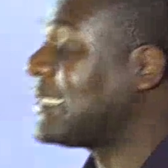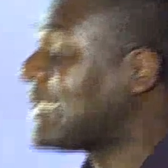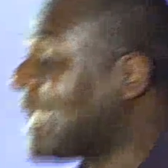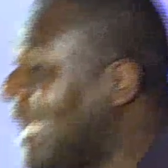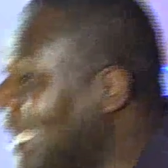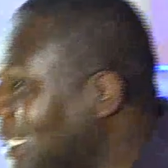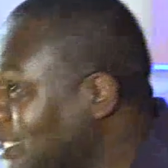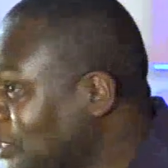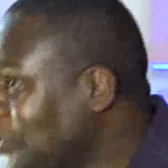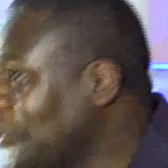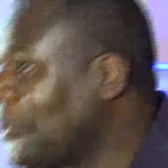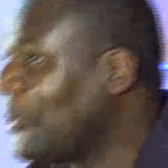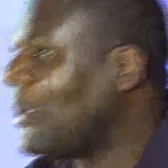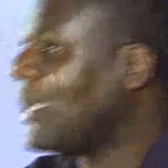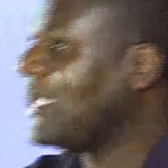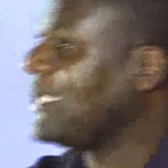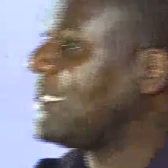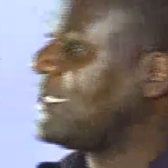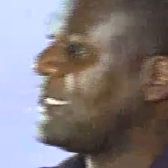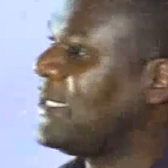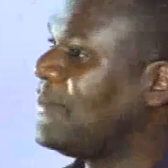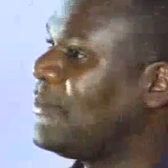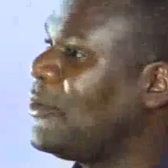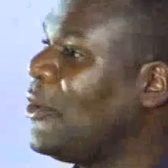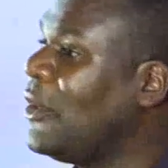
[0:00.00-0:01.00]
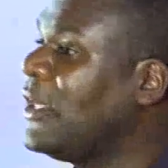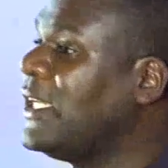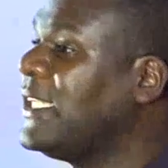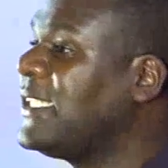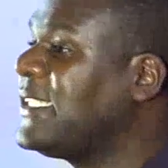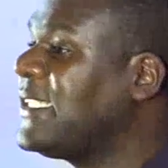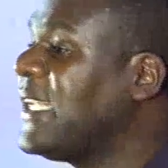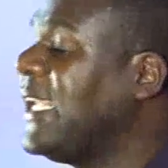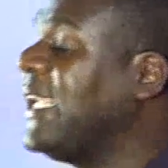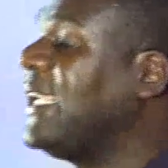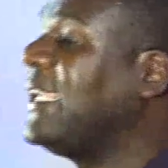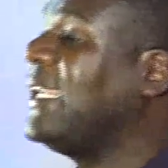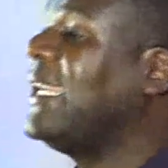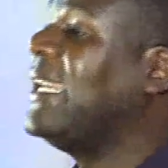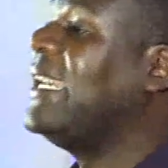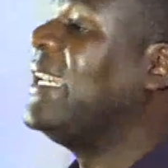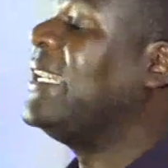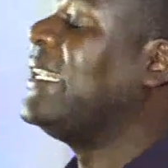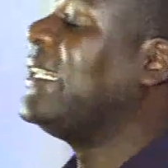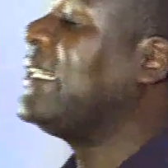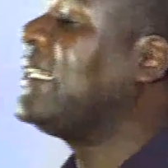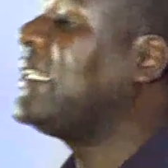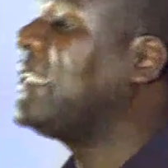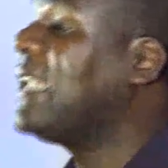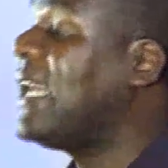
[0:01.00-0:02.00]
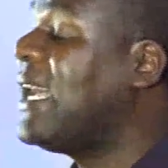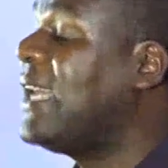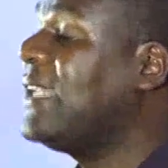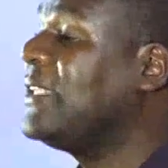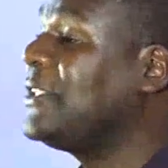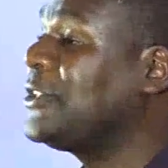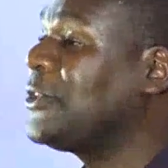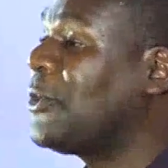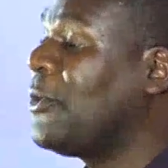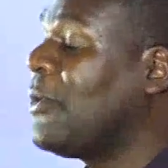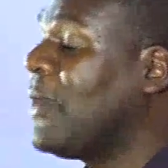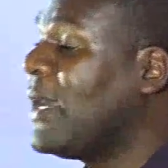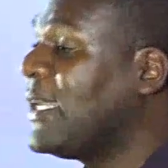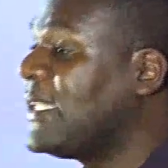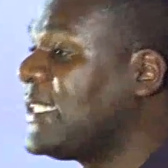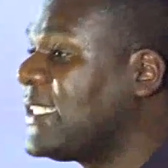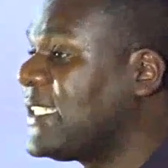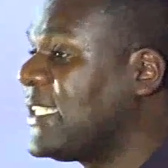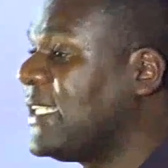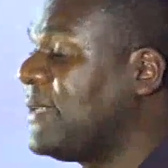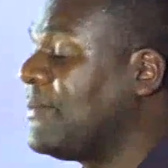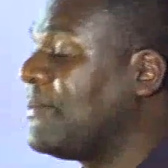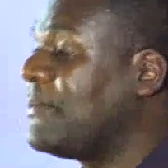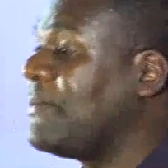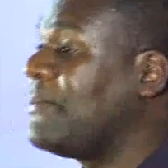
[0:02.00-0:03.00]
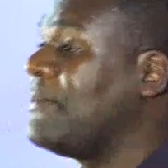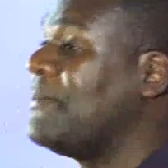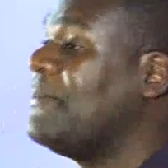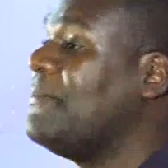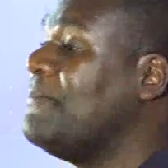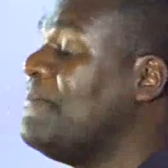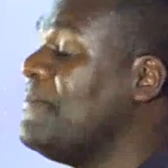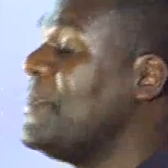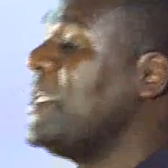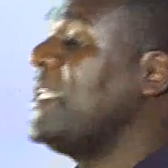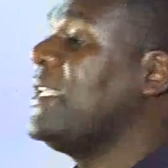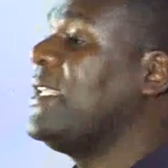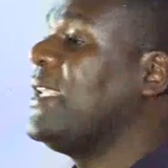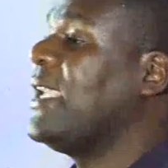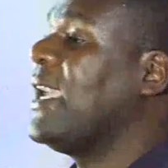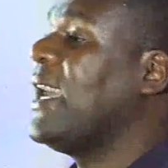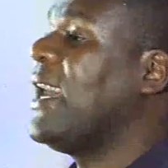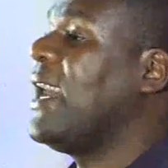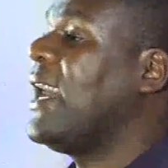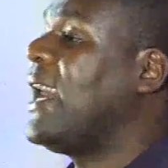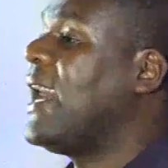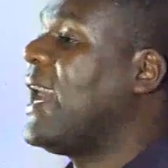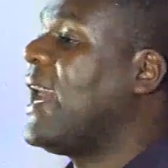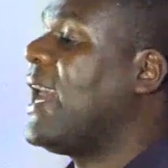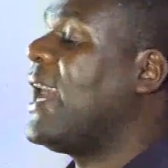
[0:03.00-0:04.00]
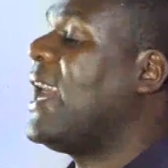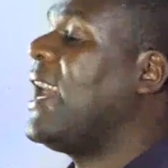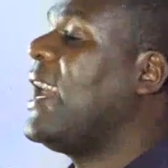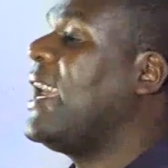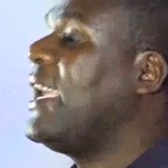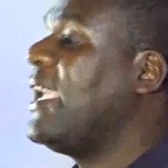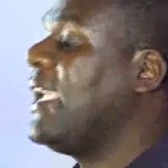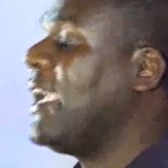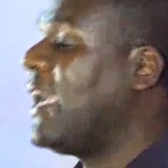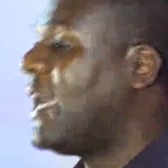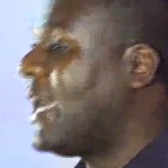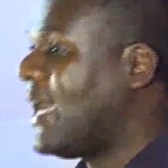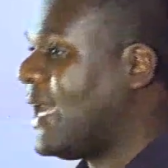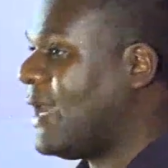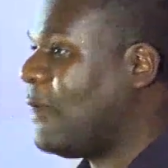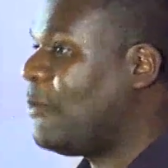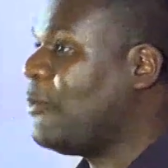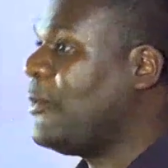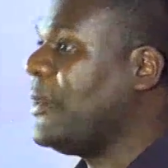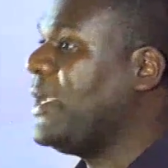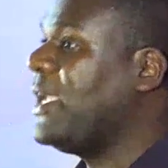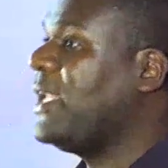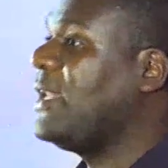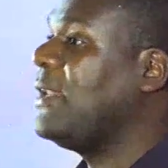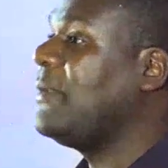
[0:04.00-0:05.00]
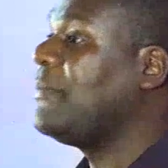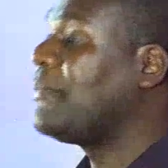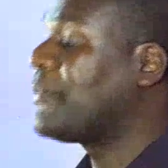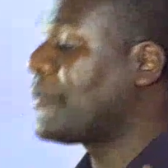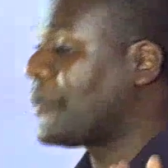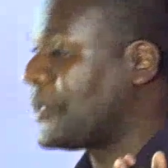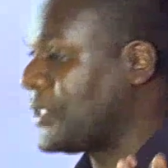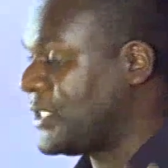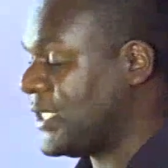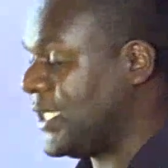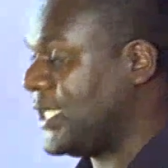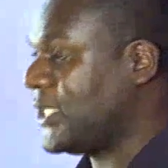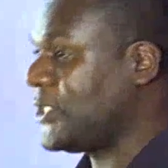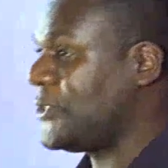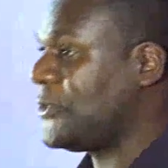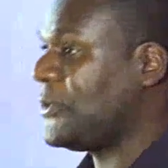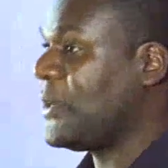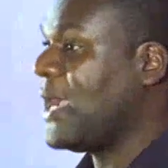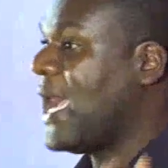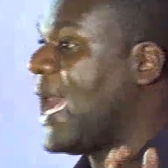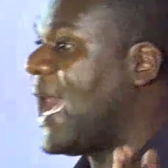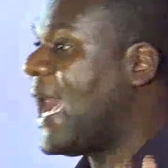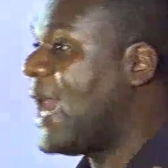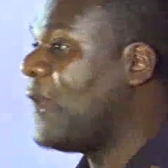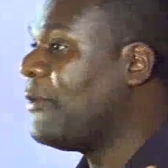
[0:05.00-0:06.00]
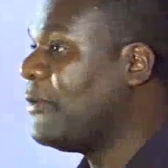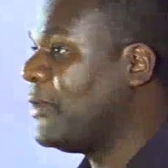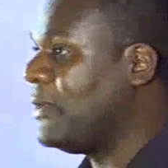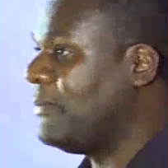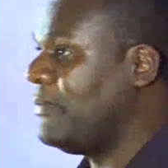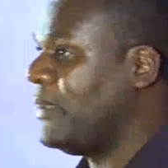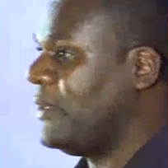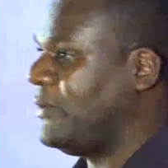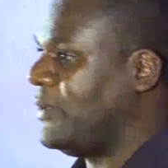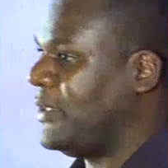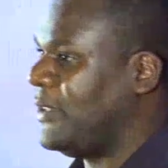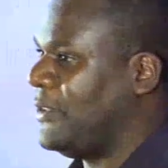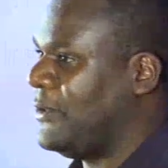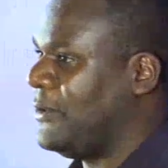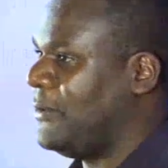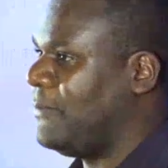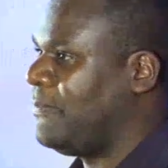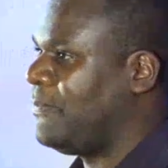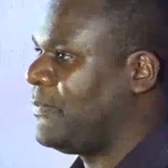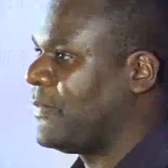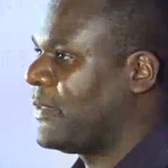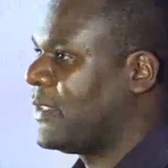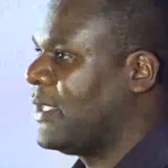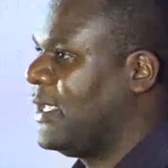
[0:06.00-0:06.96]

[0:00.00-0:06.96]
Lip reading: Run towards Him. God is saying, run towards Him. Me. I will protect you. I will be with you.